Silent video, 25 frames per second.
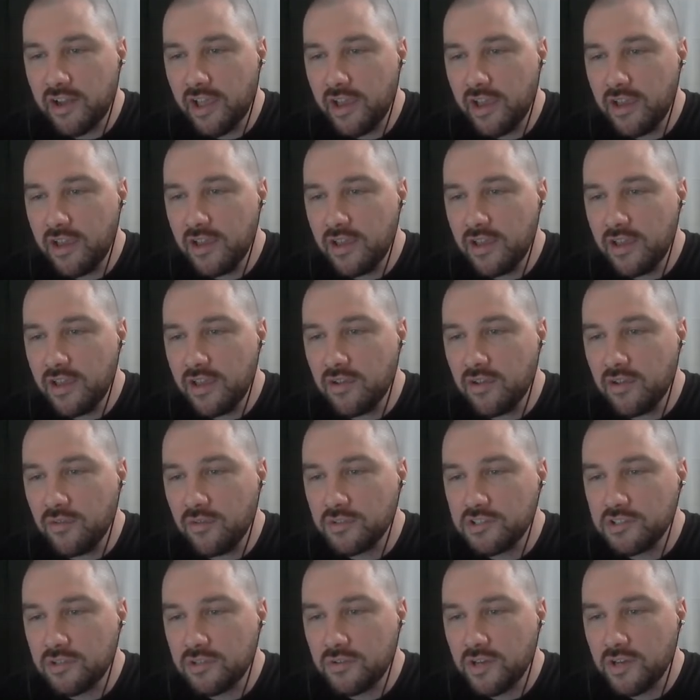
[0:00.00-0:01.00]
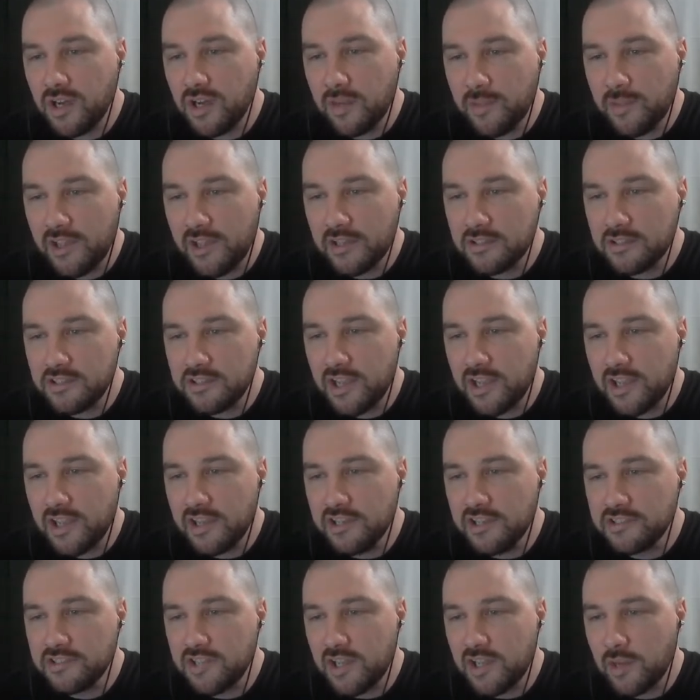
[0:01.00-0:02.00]
Hey, what's going on, man?
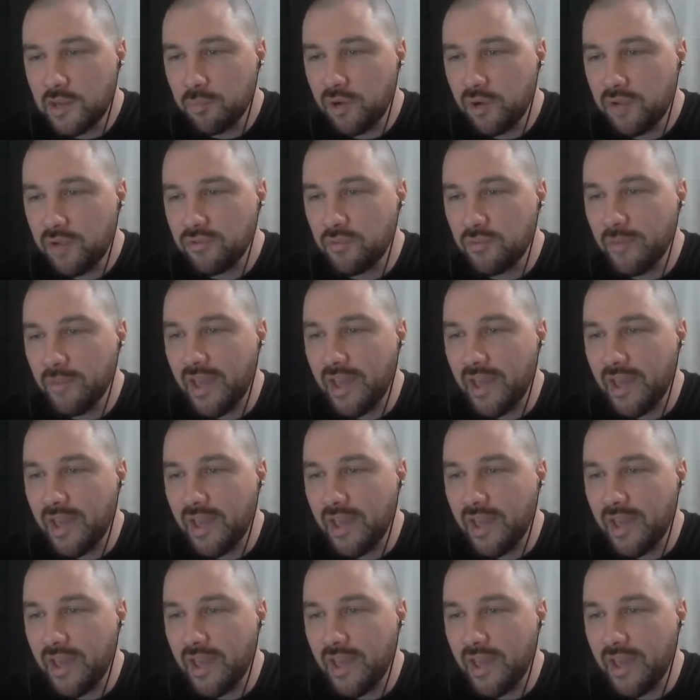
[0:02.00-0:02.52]
He's taking a break from